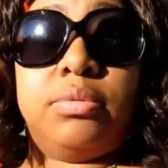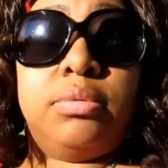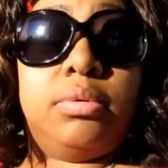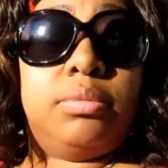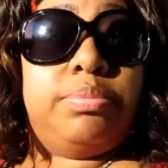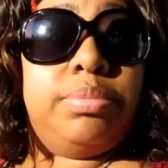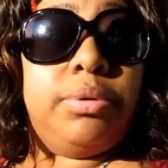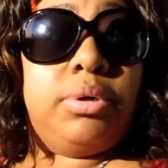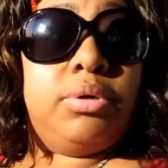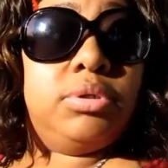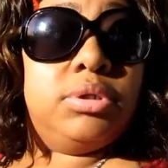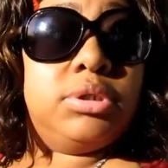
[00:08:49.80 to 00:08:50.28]
on the
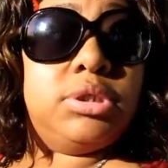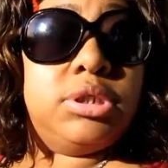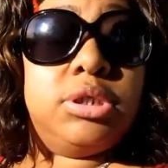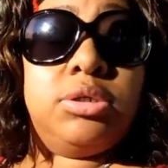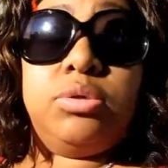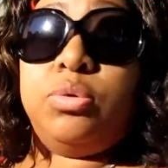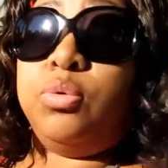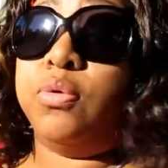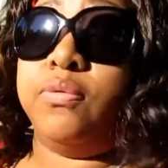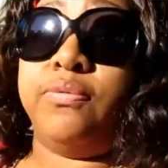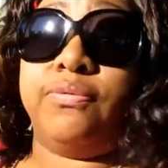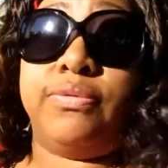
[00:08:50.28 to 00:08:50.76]

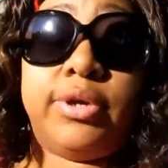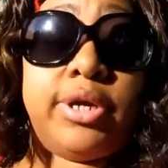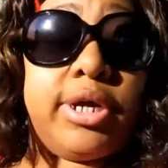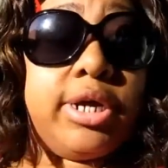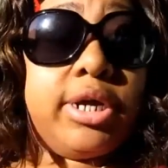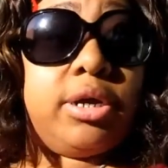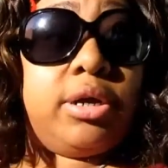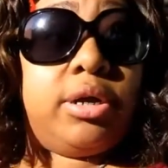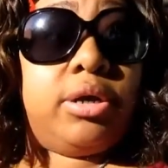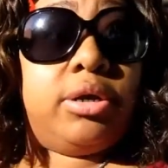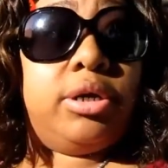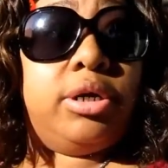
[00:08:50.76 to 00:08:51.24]
ponytail or
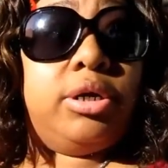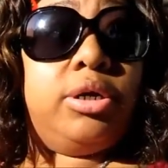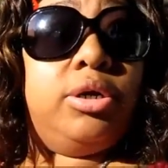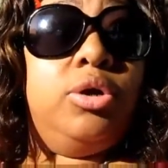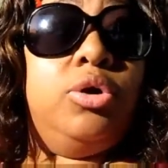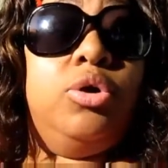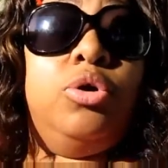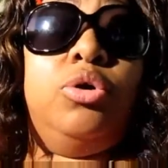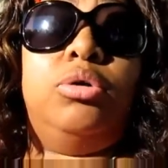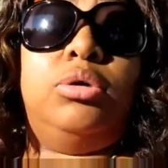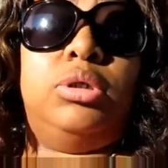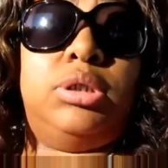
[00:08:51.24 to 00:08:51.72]
flat iron it
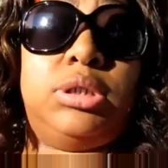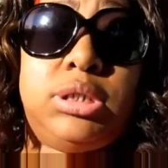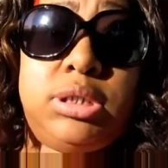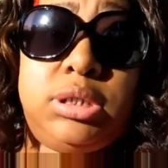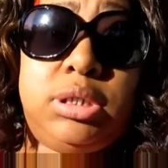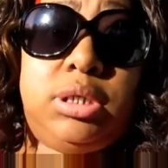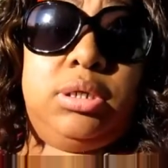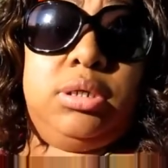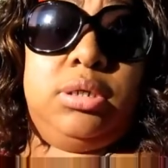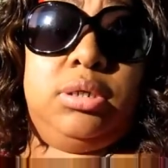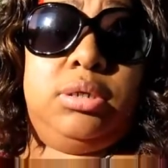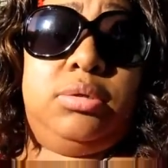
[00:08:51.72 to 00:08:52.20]
or
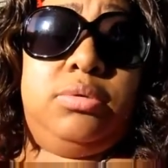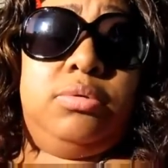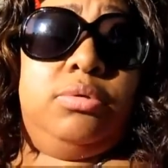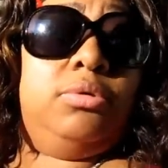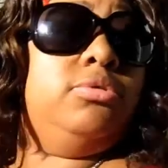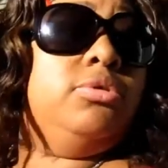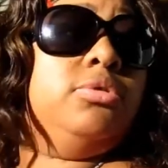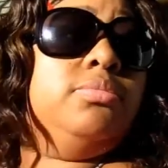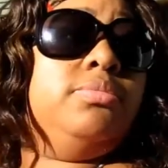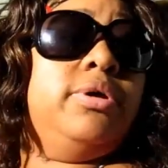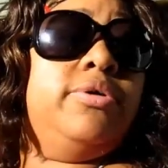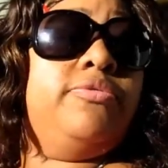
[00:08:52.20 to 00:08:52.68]
something.
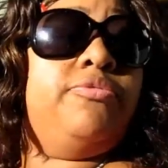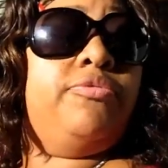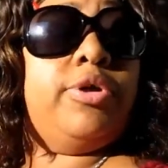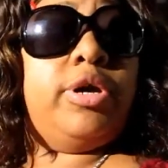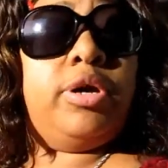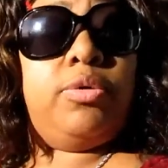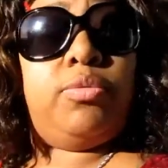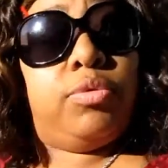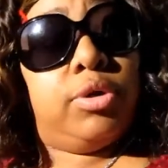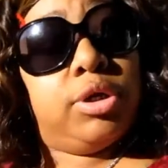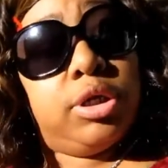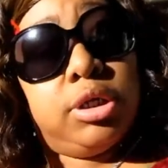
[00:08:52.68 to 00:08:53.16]
Or you better
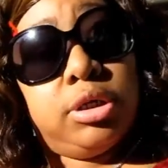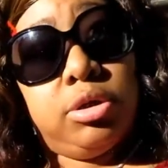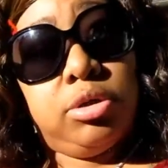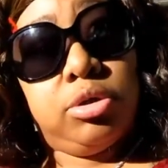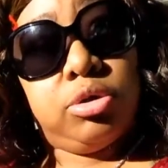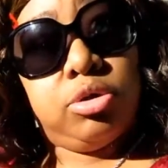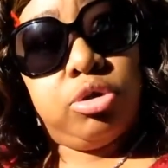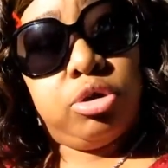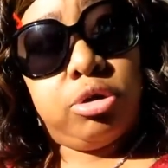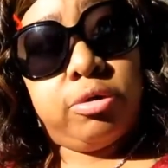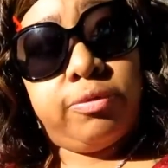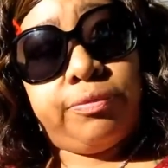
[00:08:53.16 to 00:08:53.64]
find one of your
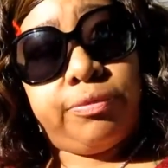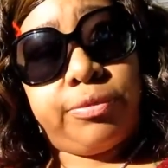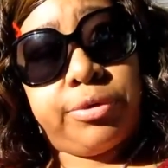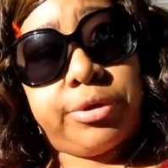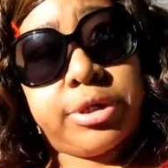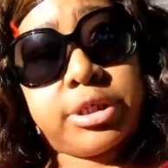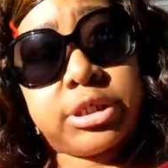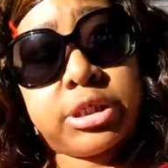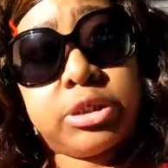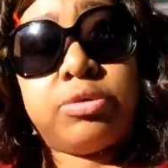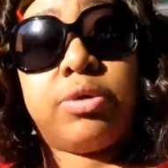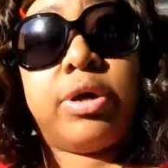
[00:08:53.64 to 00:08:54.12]
little
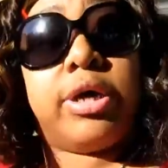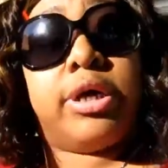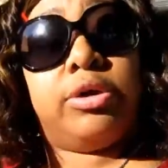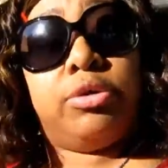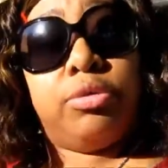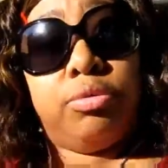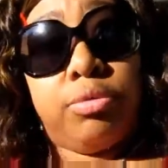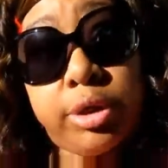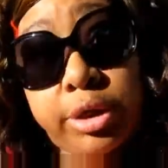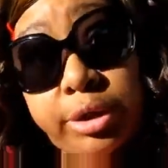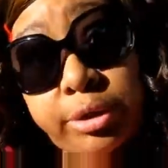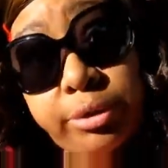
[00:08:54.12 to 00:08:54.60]
girlfriends that know how to
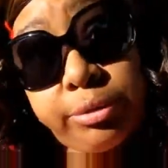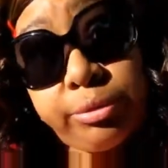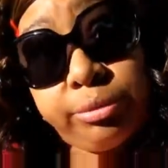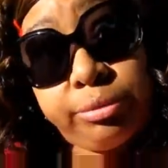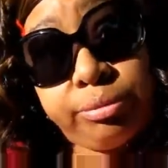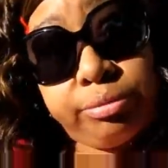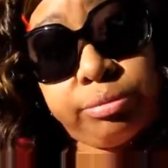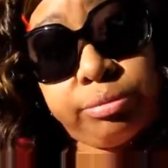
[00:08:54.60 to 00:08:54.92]
do hair.